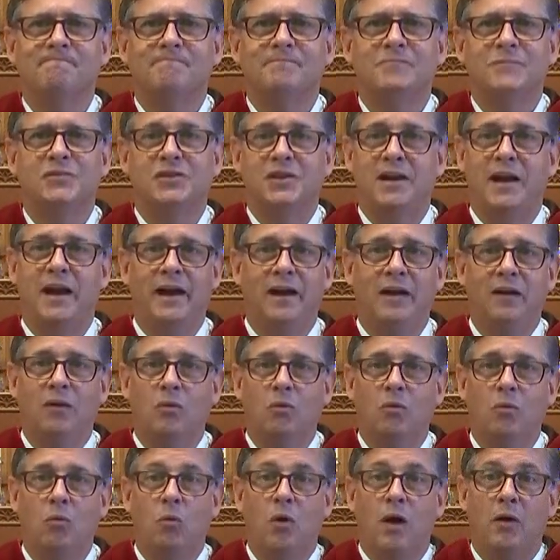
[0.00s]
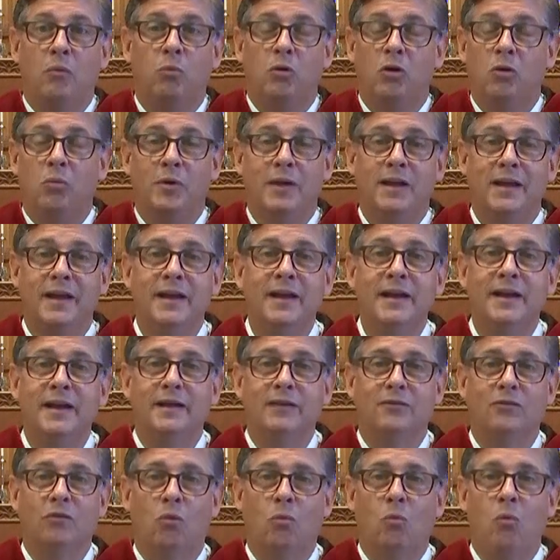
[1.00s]
saying, What will we
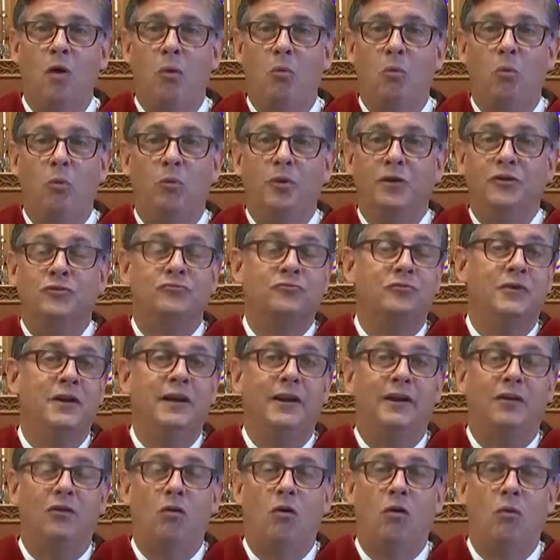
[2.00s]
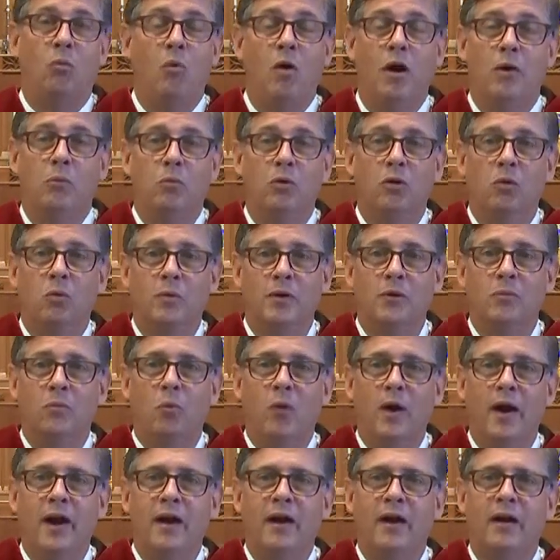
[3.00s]
eat, or what will we drink, or what will we
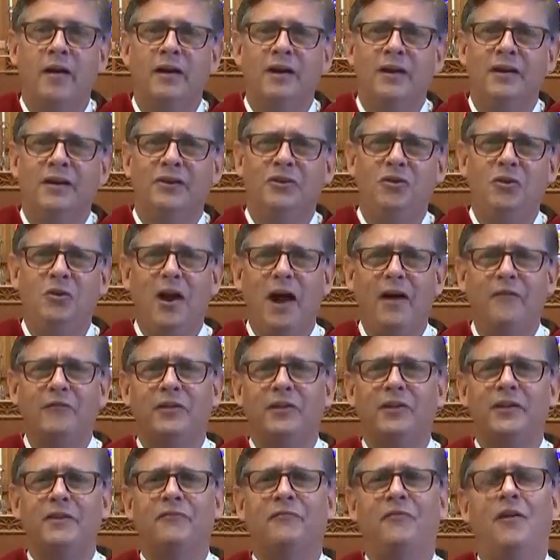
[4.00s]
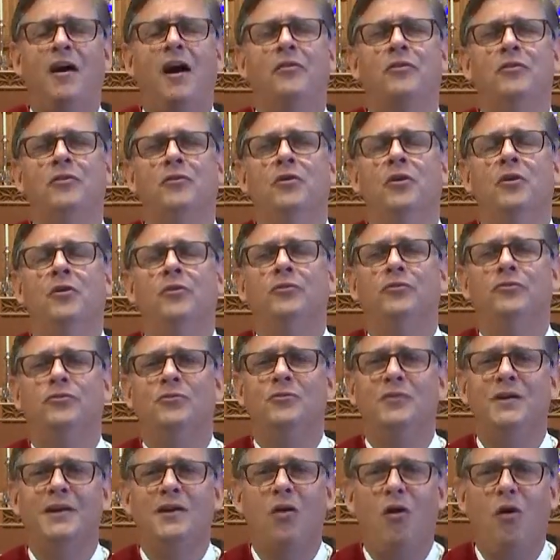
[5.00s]
wear? Your heavenly Father knows you
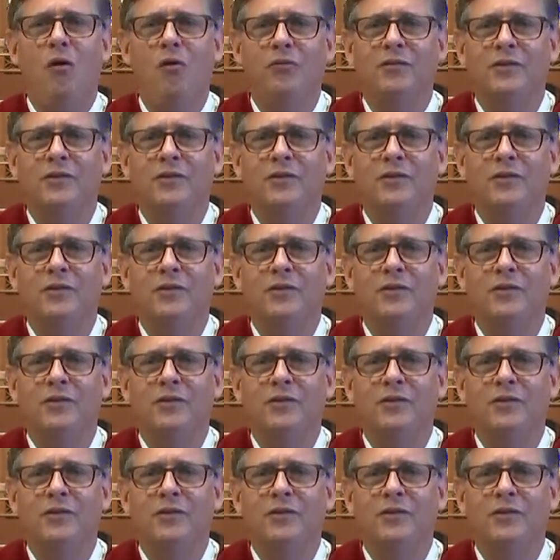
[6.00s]
need all